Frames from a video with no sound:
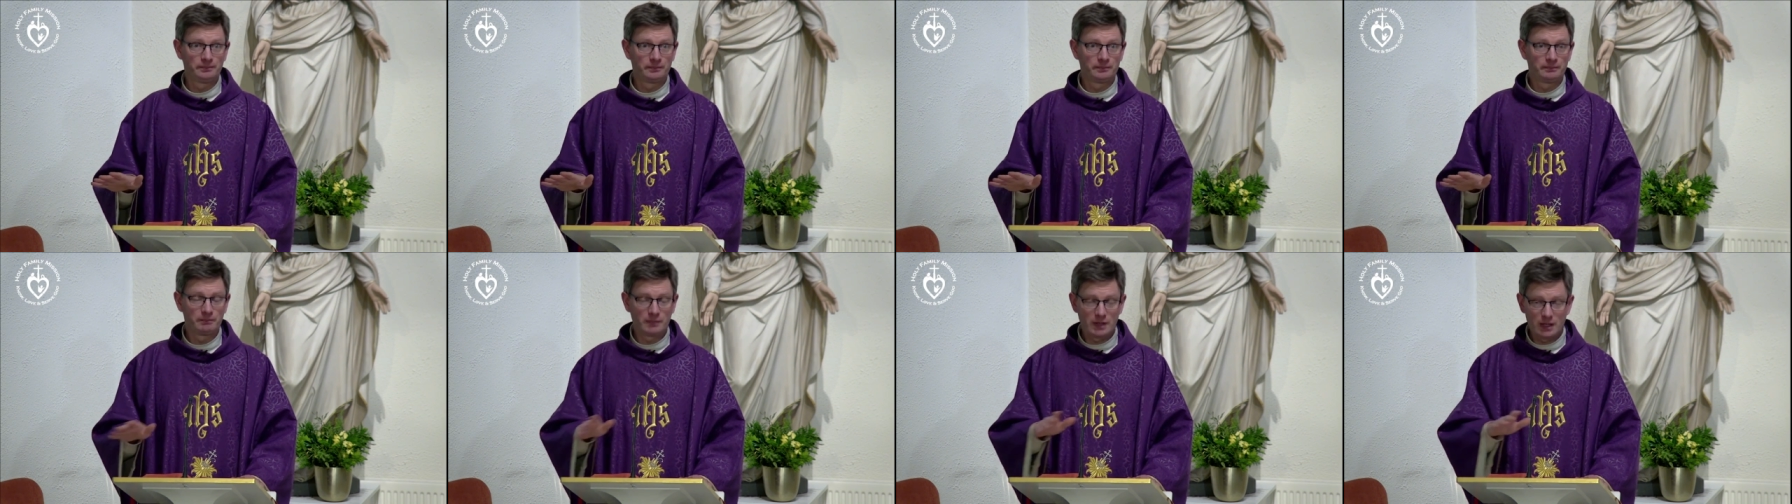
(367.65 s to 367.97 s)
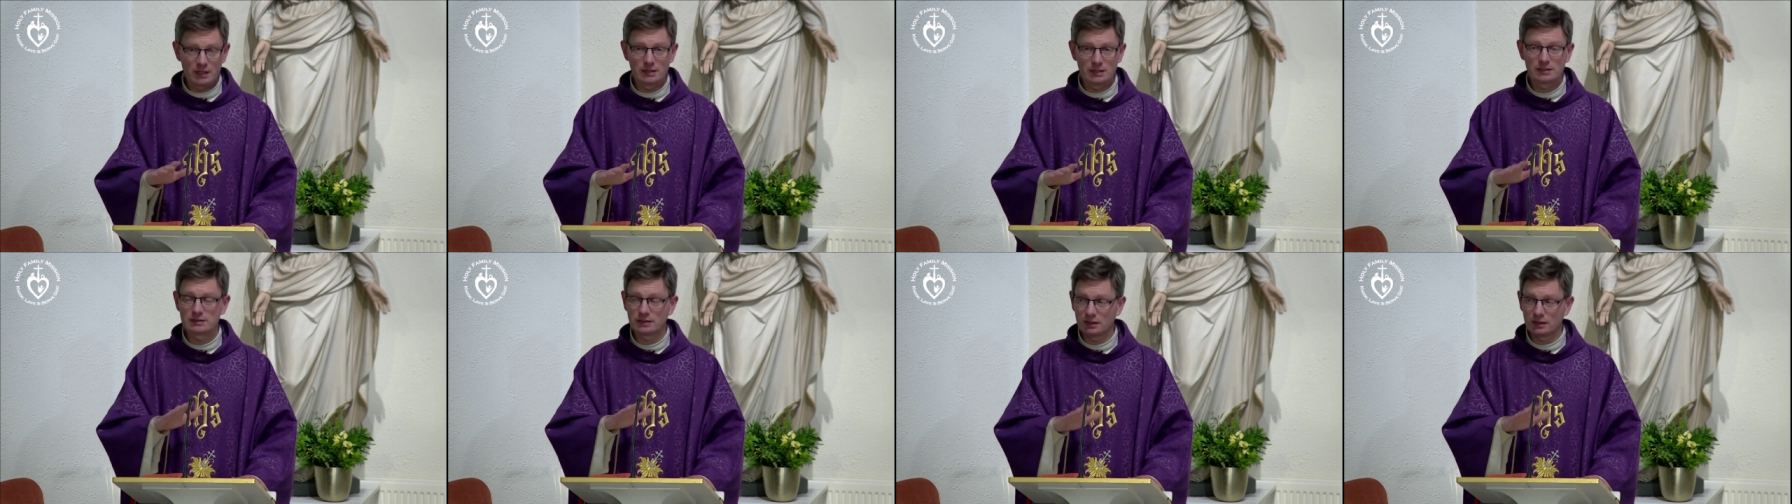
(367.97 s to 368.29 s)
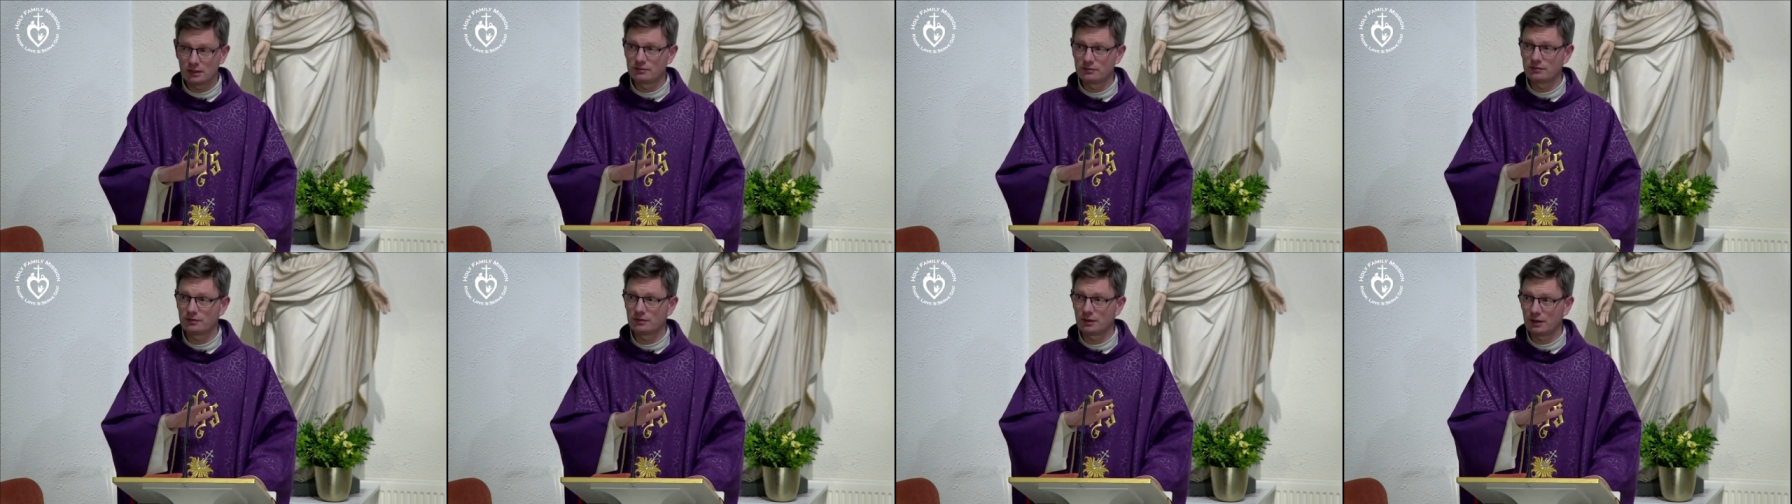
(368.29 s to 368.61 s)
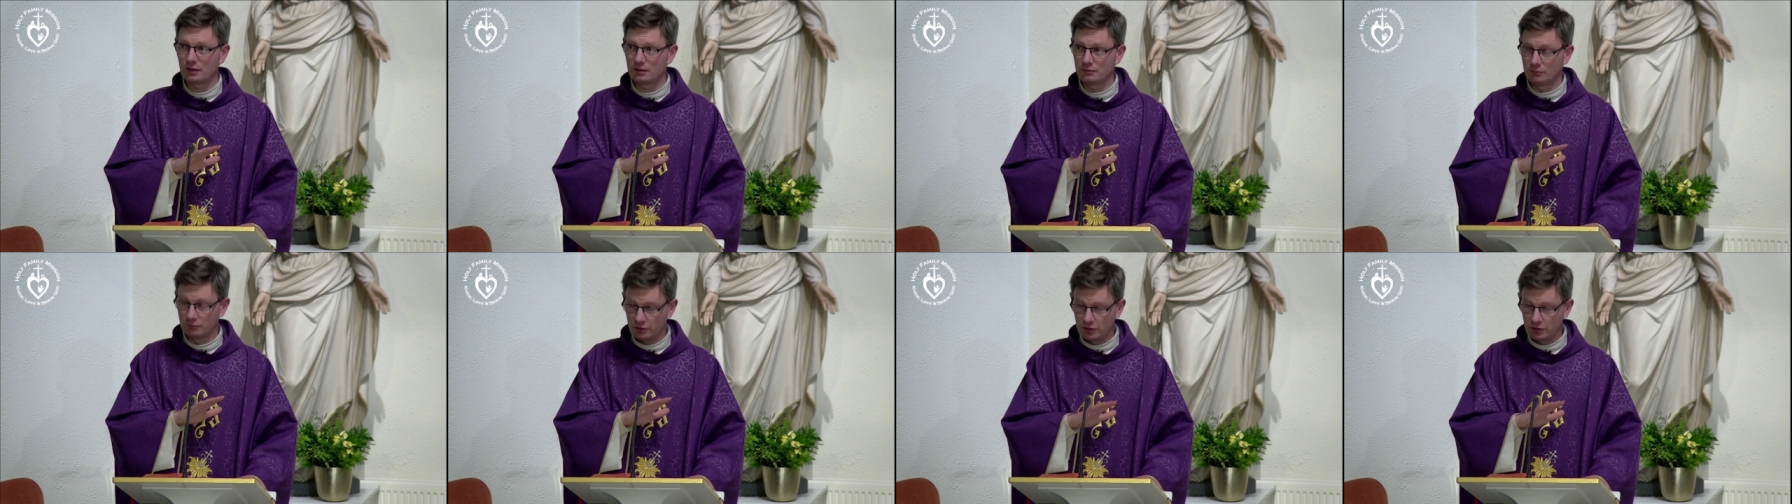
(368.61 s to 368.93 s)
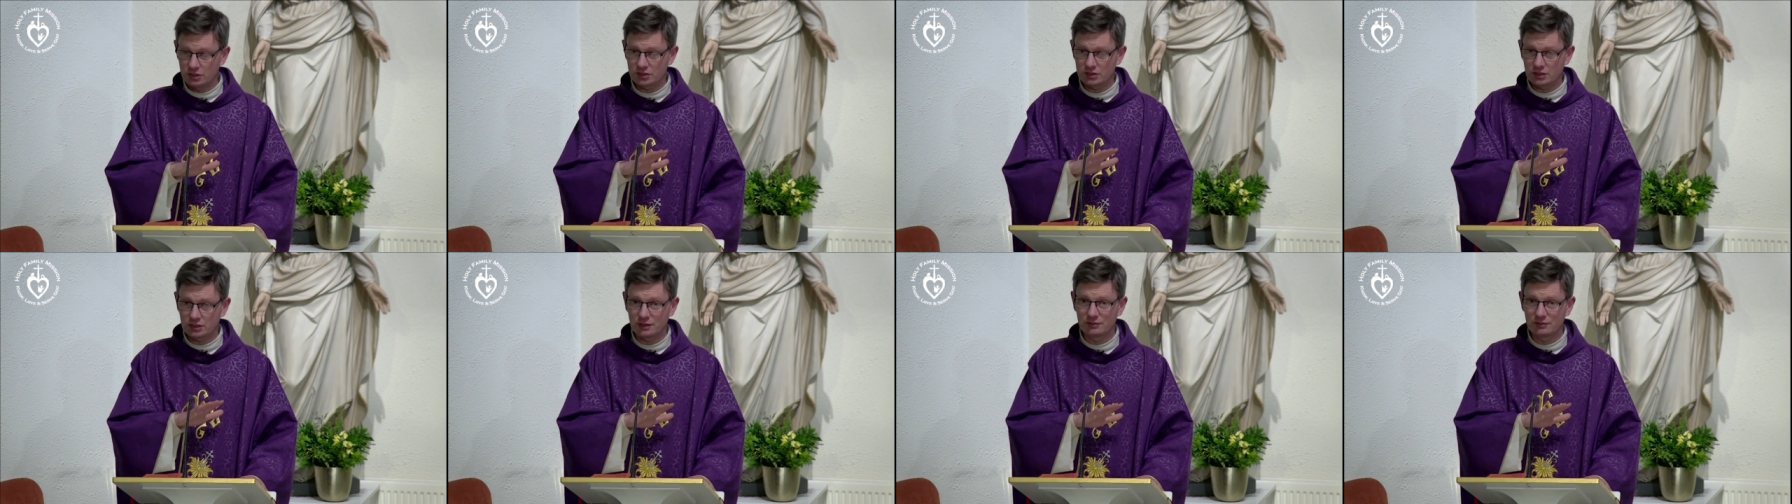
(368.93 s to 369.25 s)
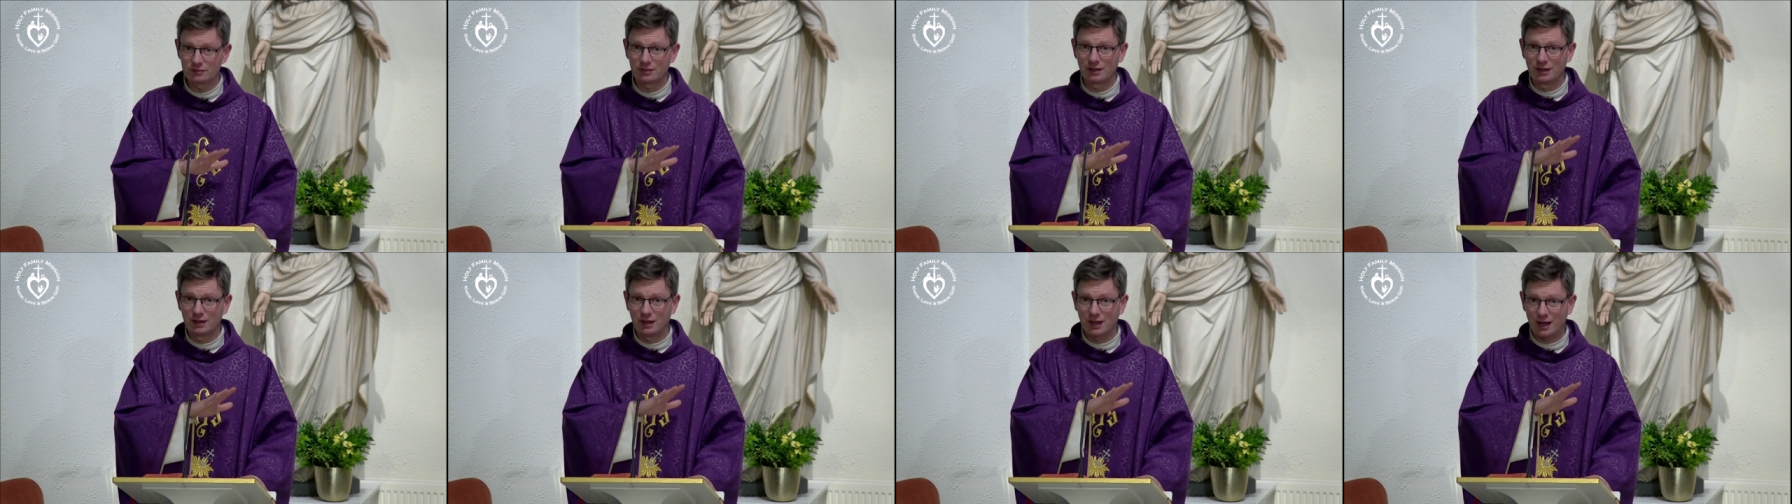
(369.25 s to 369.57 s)
Made his life, religious life,
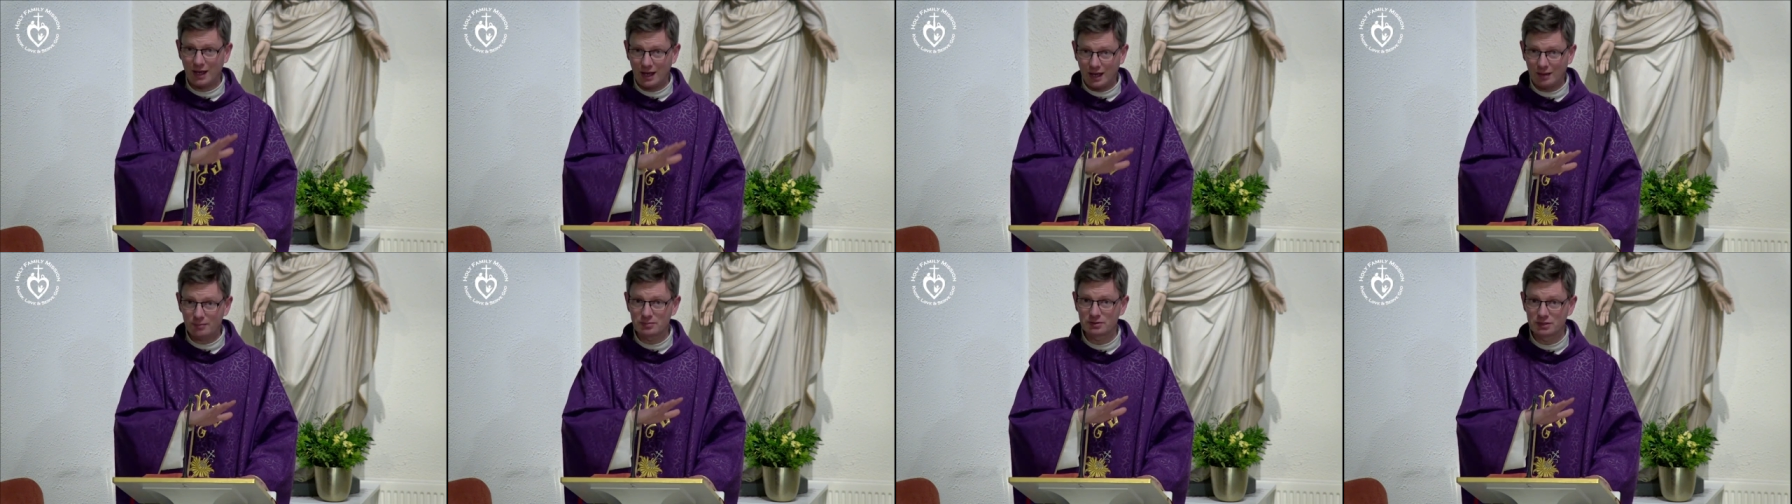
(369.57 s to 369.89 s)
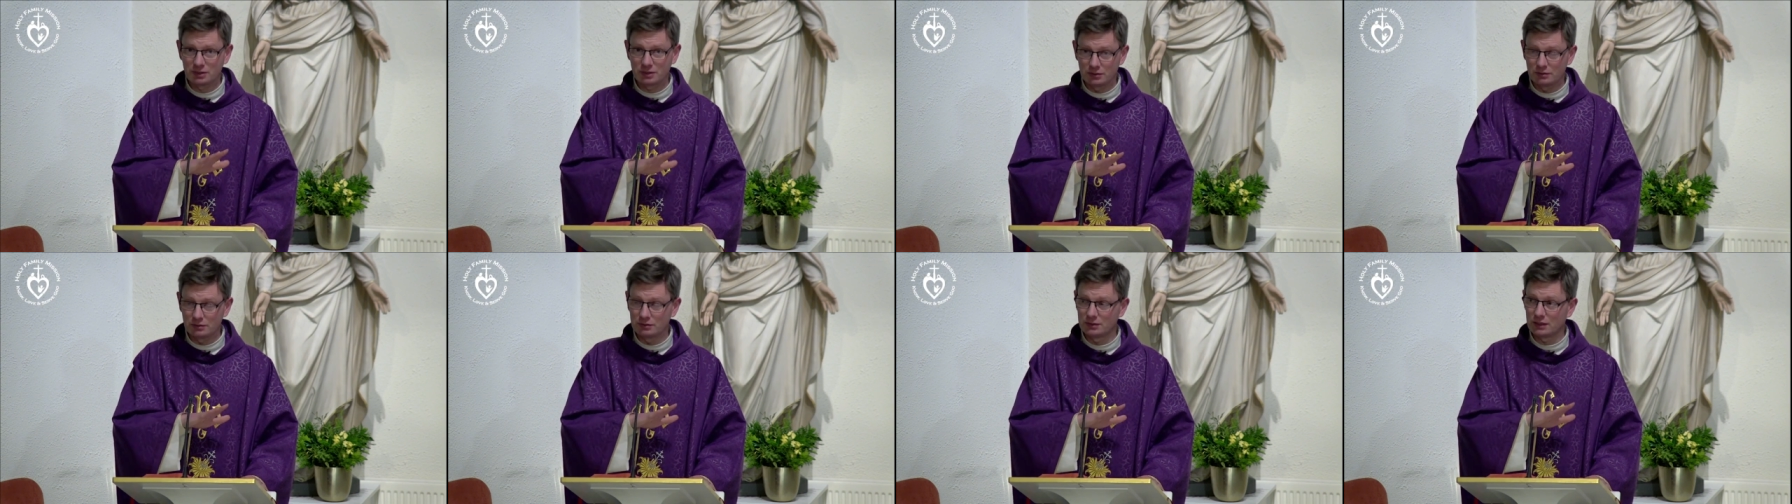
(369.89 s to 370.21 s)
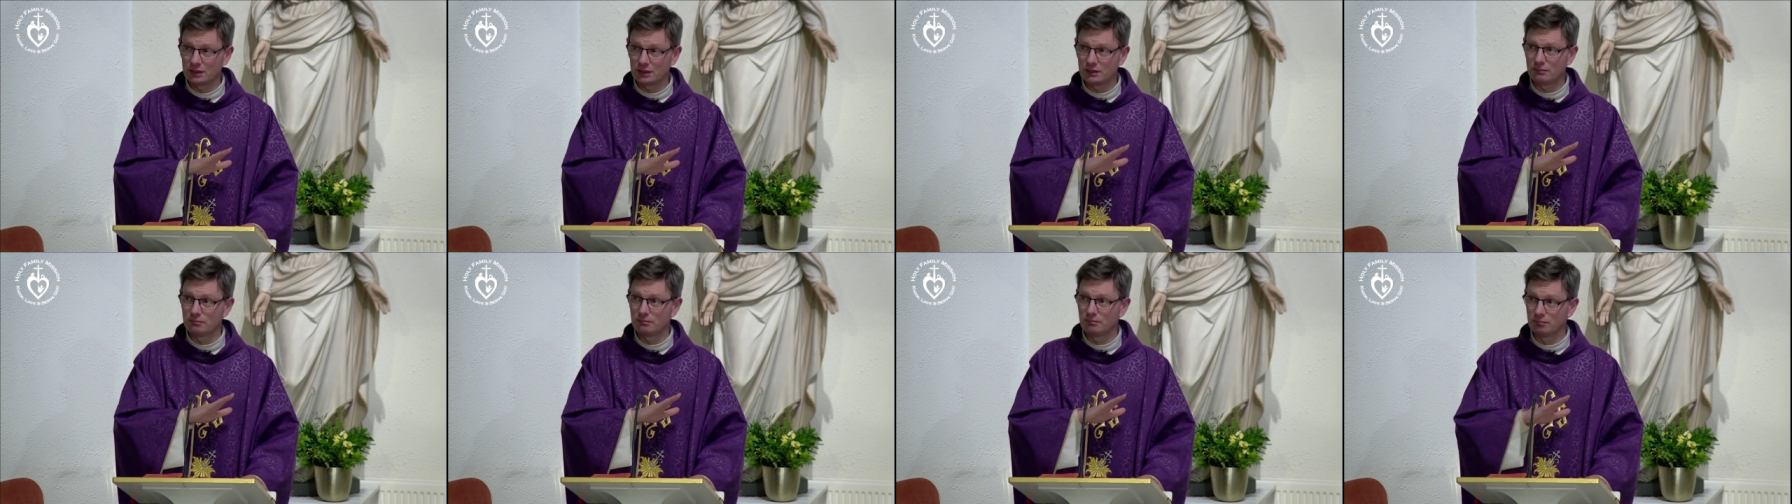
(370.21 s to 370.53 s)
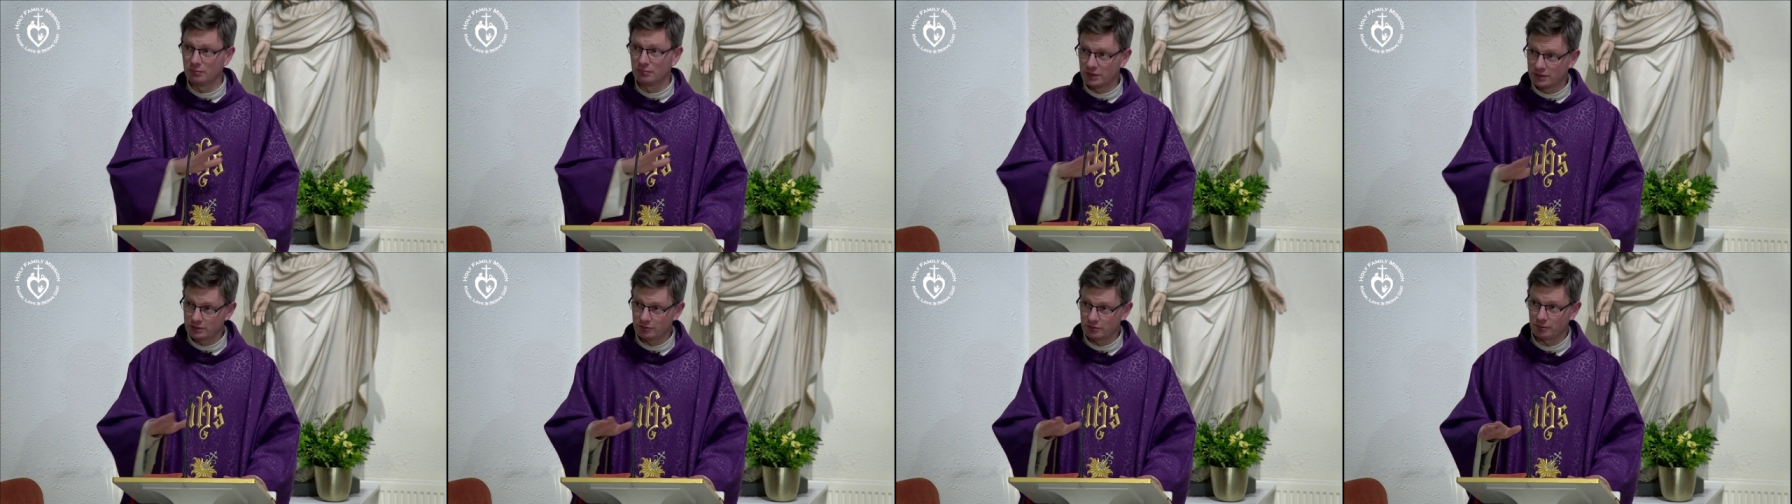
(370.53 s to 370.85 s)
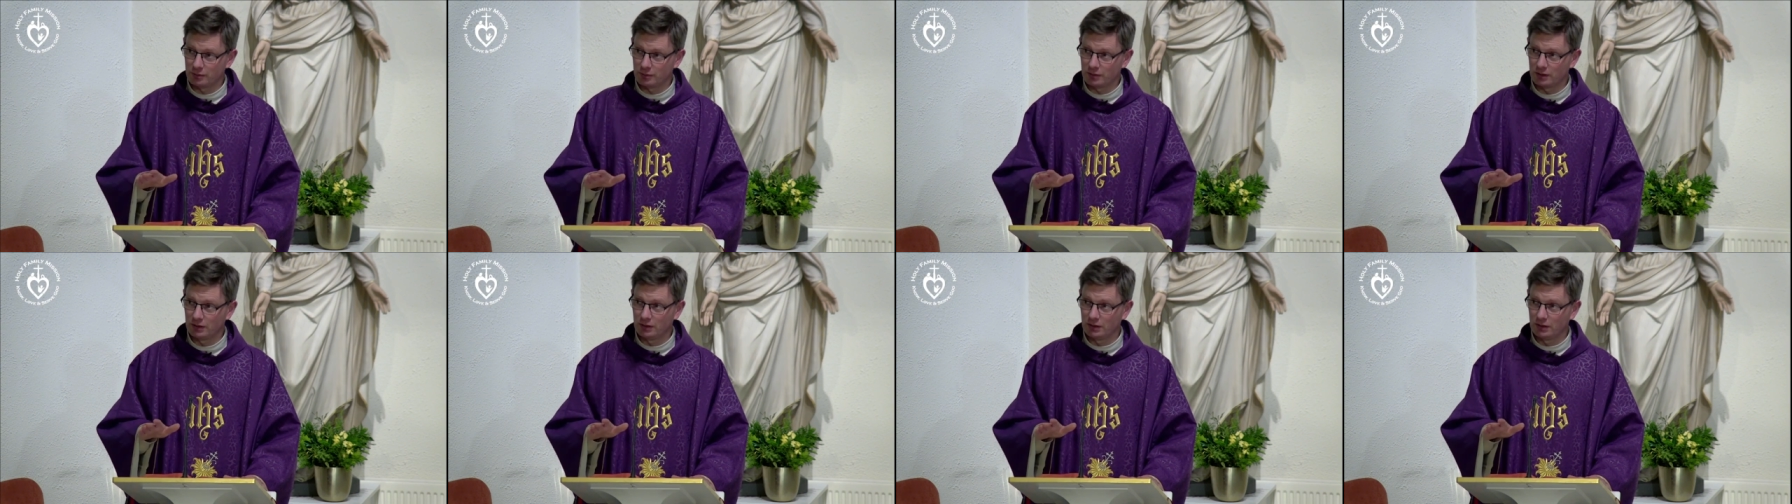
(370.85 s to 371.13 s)
absolutely miserable.